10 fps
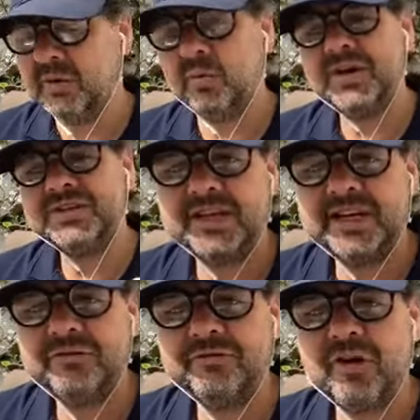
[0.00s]
Whereas if
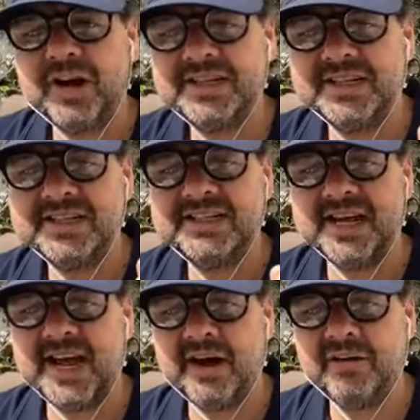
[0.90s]
you physically
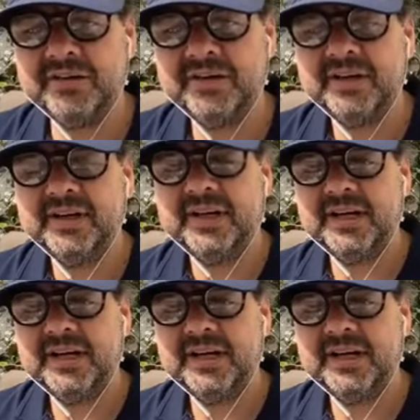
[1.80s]
write it down,